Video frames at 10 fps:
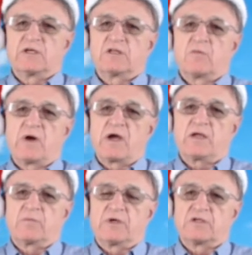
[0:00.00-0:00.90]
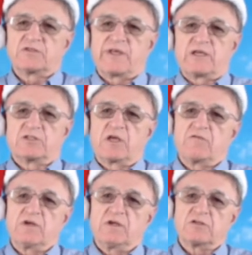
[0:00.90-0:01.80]
in the market because
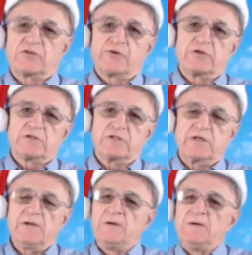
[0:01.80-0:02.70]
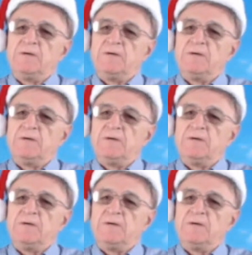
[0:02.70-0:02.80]
Thanksgiving is Thursday,